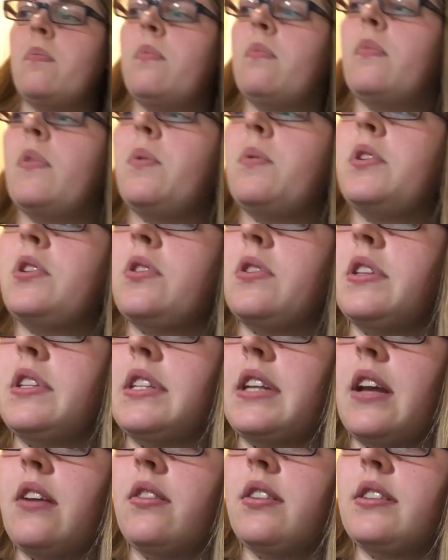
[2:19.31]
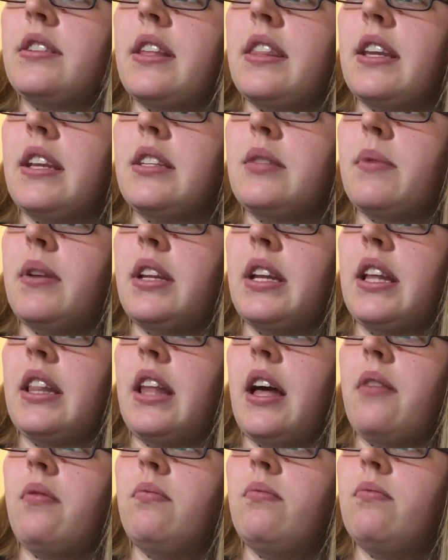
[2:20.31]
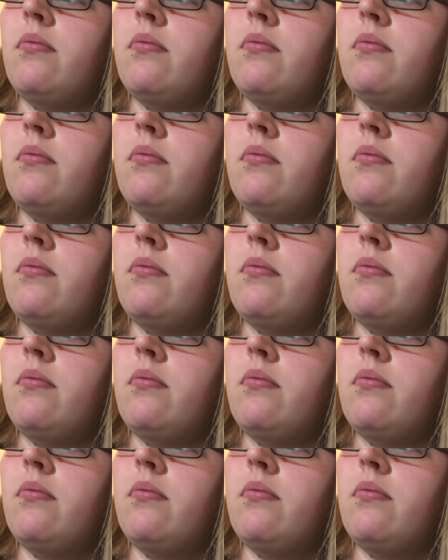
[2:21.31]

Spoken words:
Let me turn this down because I think it's about to get loud.